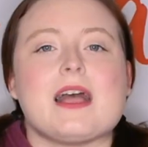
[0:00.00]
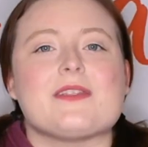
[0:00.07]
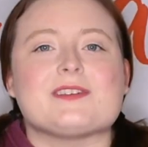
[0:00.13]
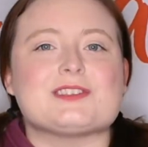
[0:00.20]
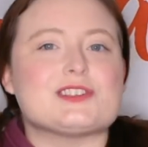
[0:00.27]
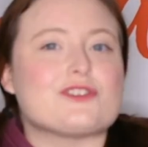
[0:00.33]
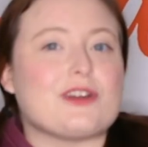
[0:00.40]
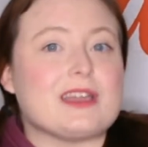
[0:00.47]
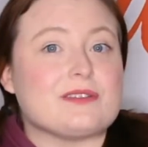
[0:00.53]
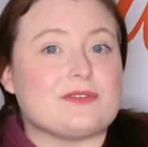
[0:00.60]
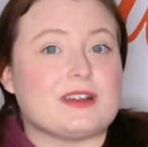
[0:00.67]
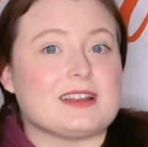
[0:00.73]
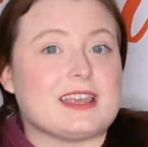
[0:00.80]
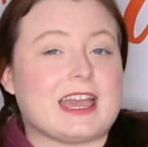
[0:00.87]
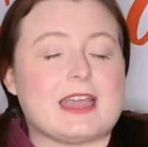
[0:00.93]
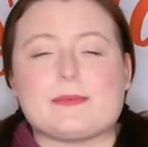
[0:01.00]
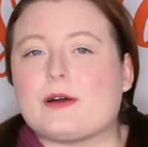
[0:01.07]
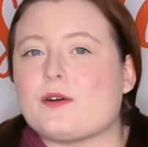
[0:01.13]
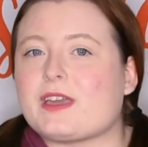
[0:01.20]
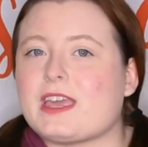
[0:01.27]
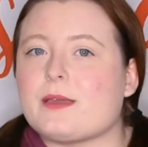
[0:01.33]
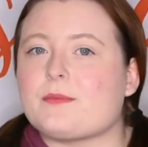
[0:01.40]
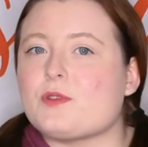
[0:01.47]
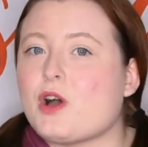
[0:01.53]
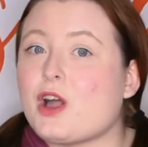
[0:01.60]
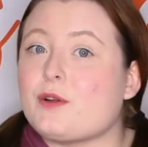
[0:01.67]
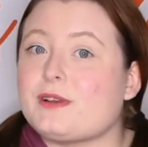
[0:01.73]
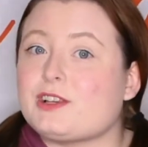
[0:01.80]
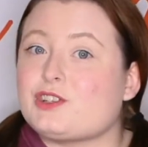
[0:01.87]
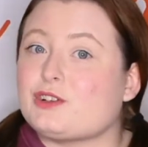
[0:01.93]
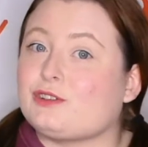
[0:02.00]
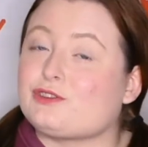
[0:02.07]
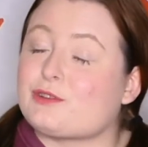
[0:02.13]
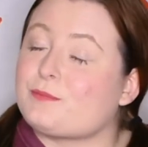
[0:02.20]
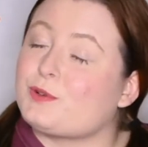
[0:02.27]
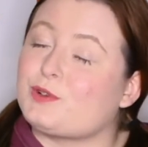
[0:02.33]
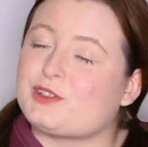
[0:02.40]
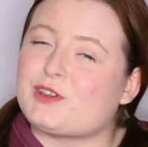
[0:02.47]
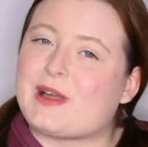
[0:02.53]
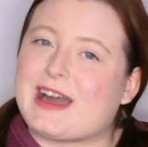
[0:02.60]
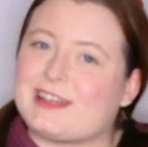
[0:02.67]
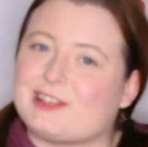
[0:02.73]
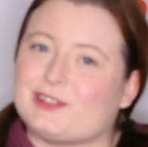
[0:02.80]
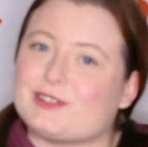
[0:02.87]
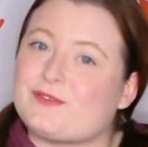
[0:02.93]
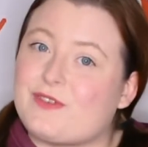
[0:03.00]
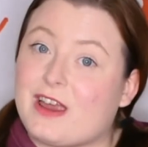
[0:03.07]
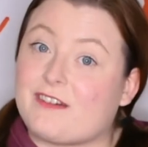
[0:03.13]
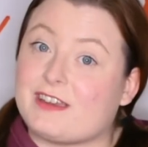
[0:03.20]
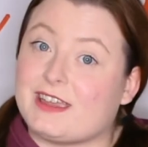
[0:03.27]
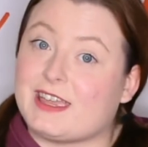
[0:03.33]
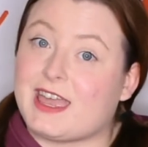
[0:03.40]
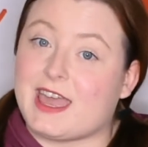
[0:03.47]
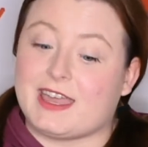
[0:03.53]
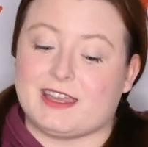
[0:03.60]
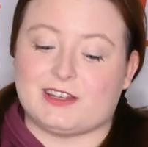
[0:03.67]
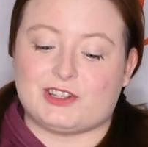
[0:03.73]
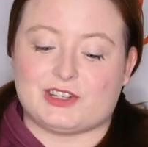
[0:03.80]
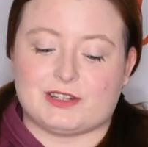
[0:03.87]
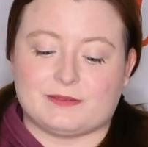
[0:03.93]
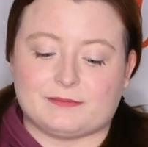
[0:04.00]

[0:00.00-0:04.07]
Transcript: This is a great fun game that will keep not only children but also adults very engaged.